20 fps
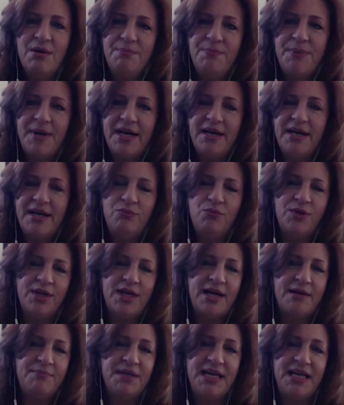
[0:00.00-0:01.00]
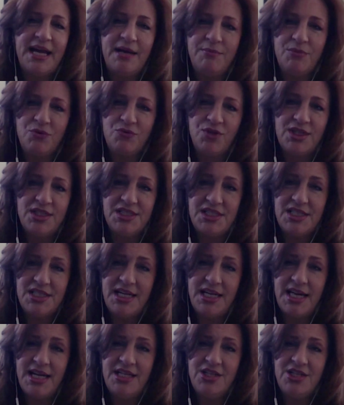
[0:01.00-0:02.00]
but when I became a real
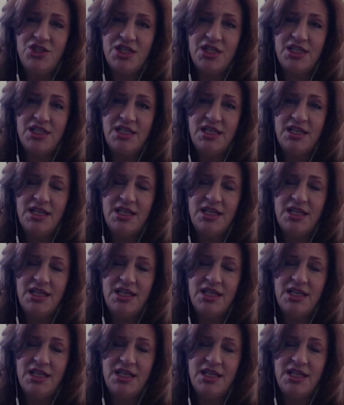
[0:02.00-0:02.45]
estate agent,